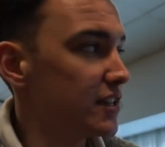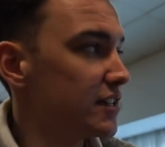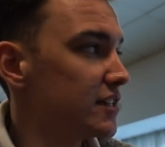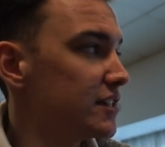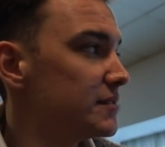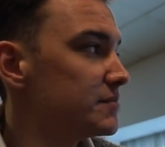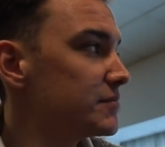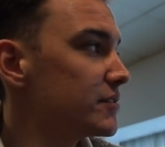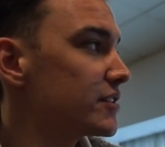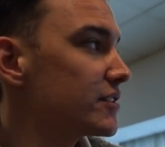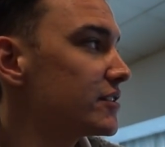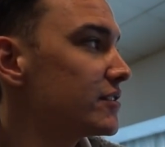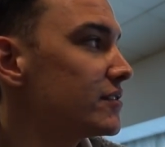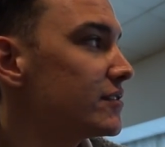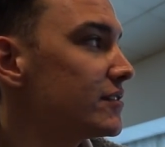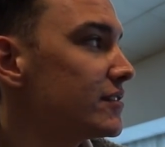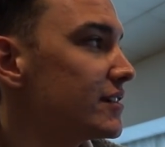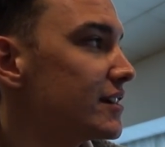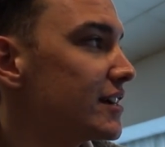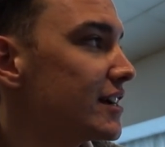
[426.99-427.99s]
I'm just
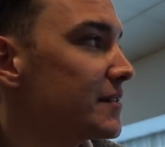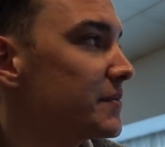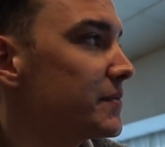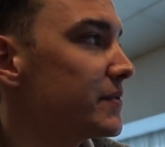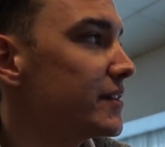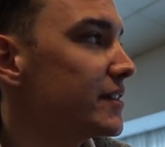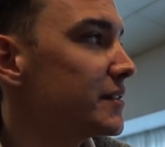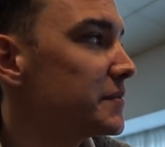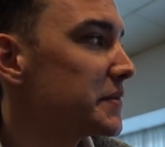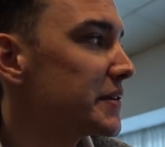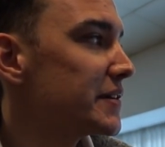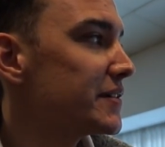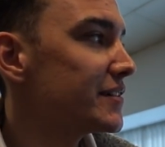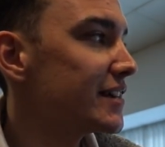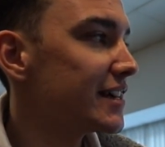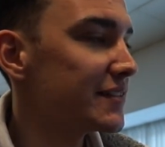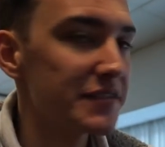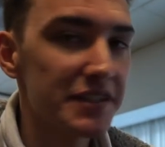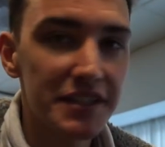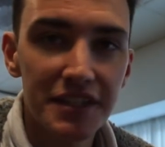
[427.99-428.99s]
not happy about
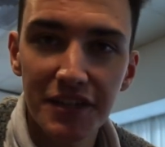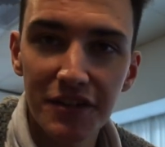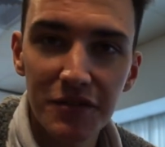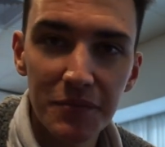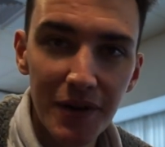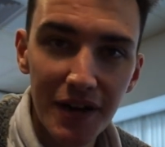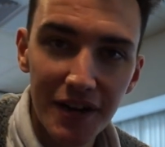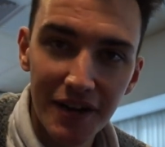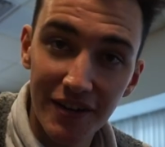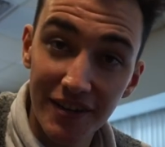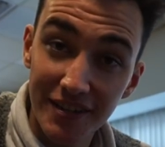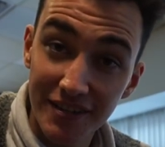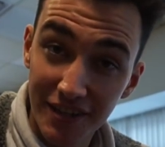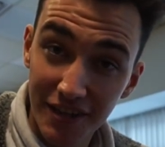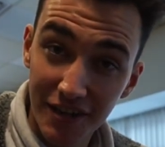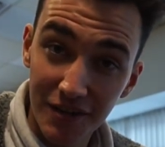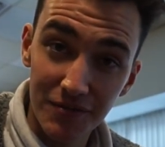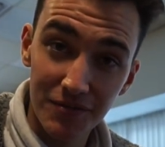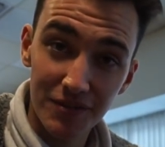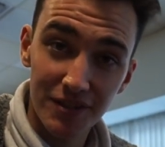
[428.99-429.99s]
having to go back out in the
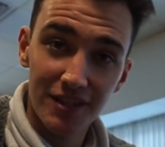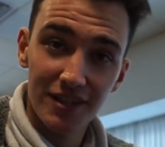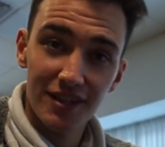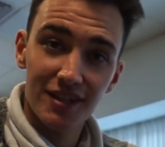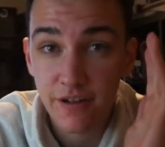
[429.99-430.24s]
cold.